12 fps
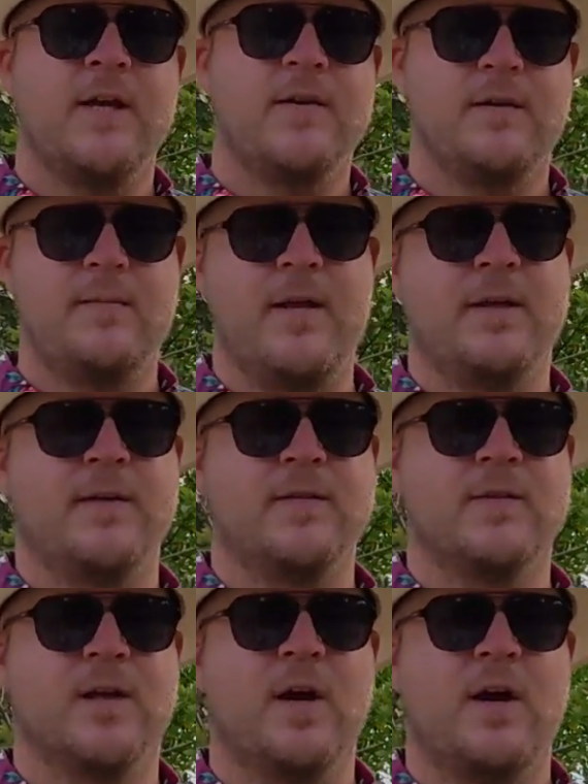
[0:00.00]
Dominican
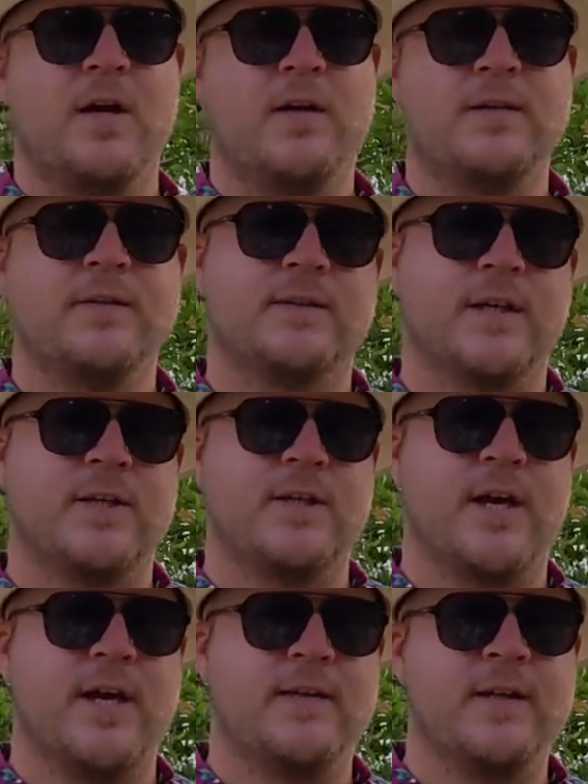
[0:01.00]
cigar, such
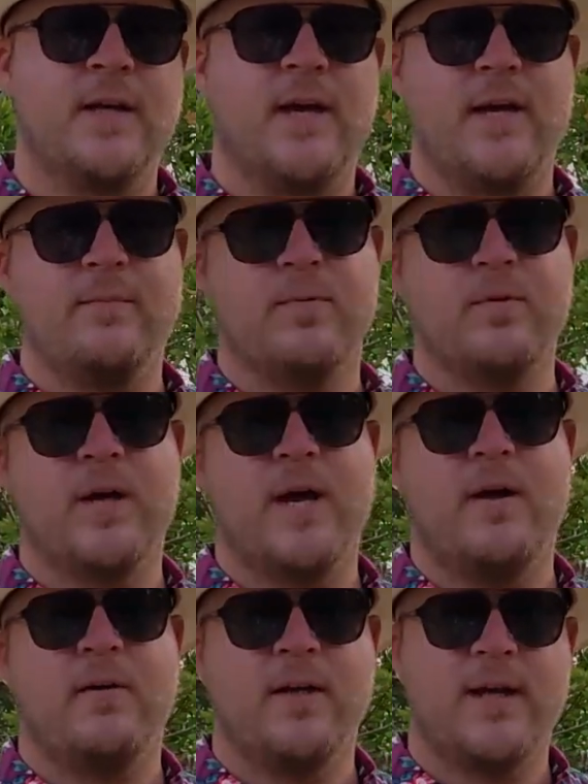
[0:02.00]
as a
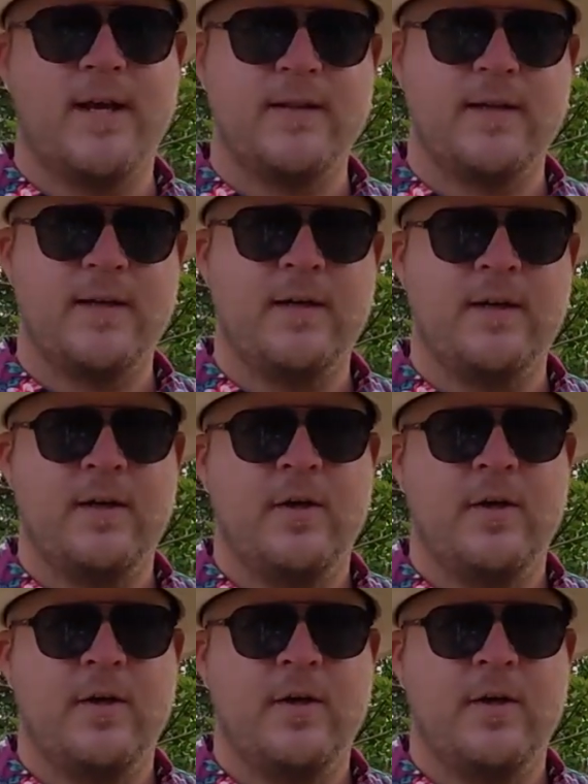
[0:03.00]
Brugal Leyenda,